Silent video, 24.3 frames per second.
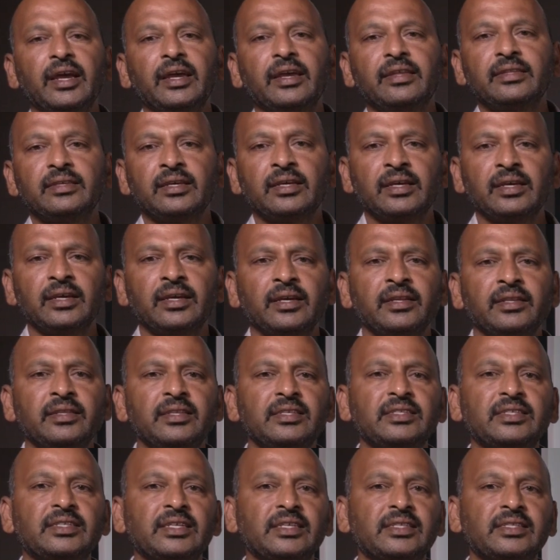In
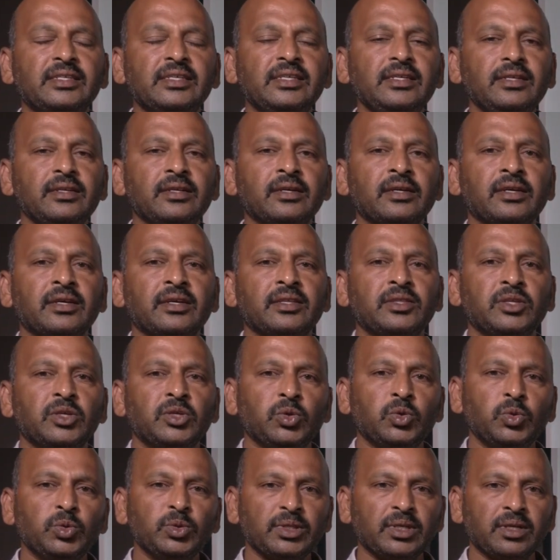this testing,
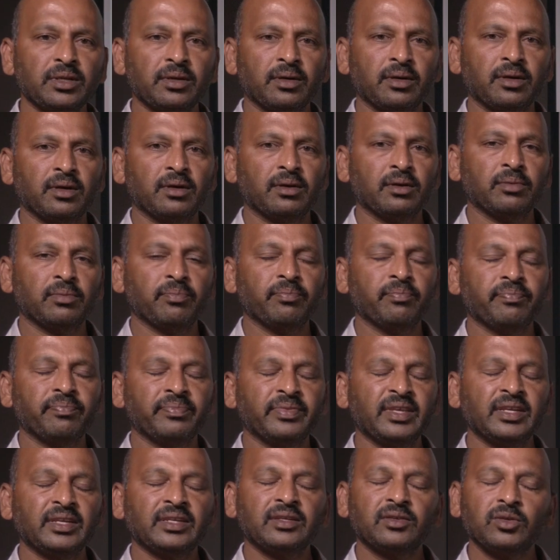
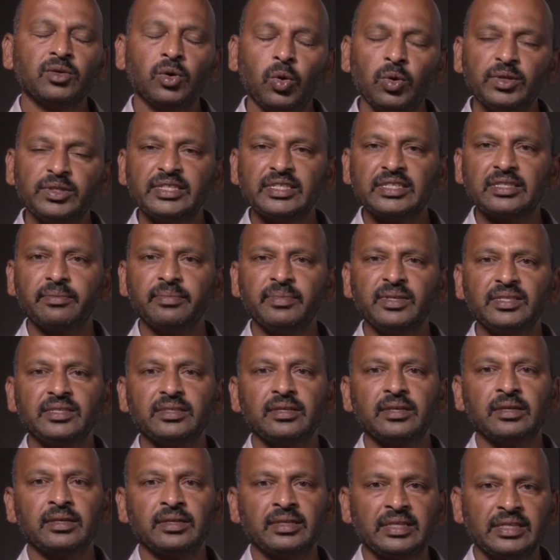that whole system is
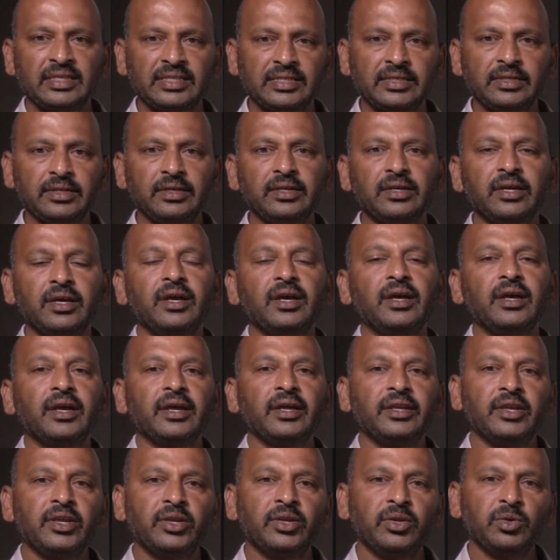tested
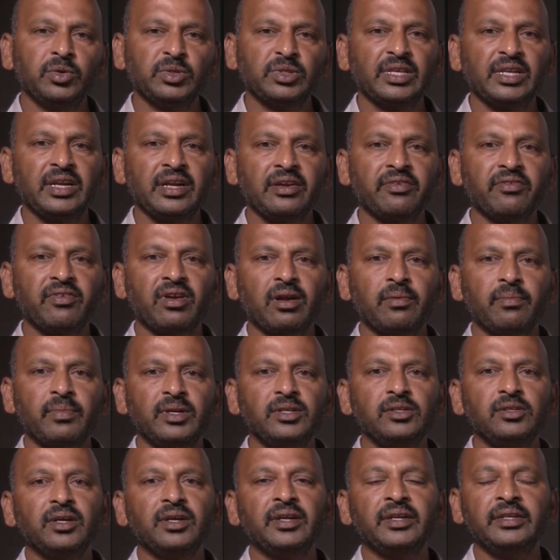in a user
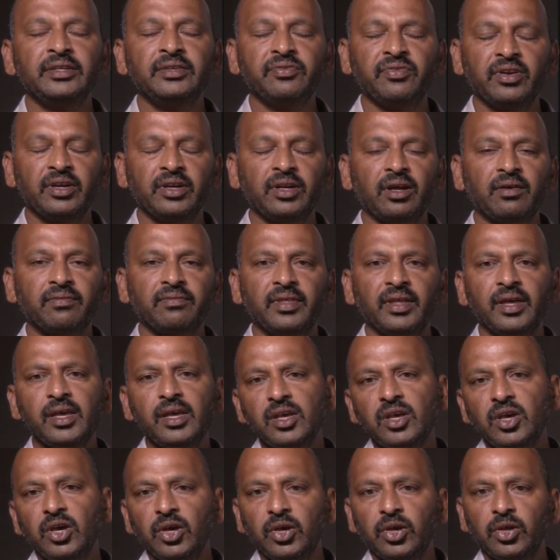environment in front of
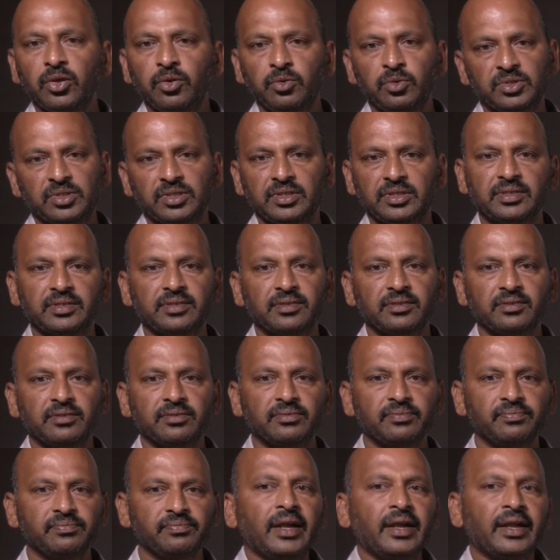the users.
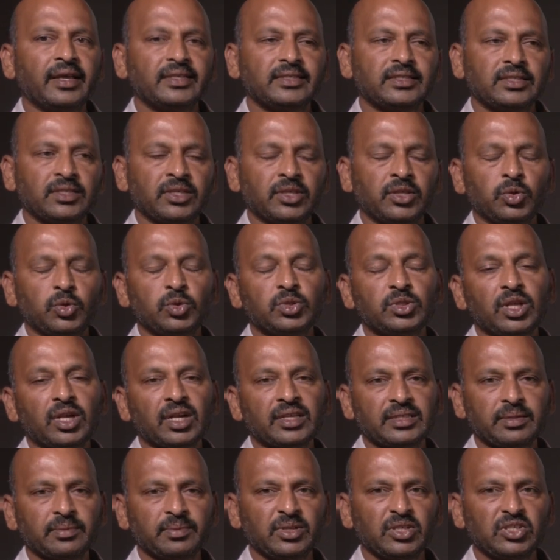Next, user
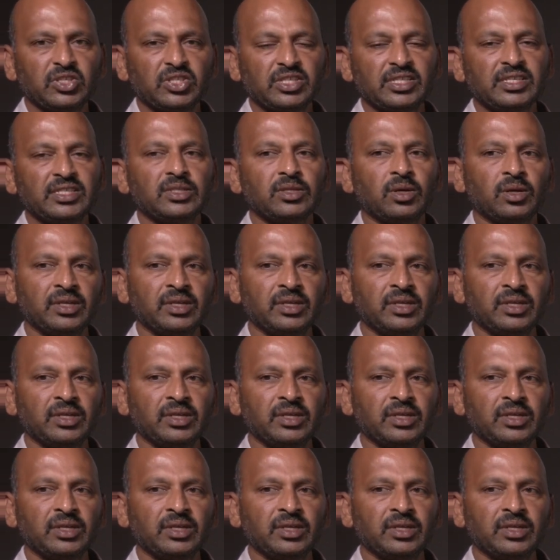acceptance testing is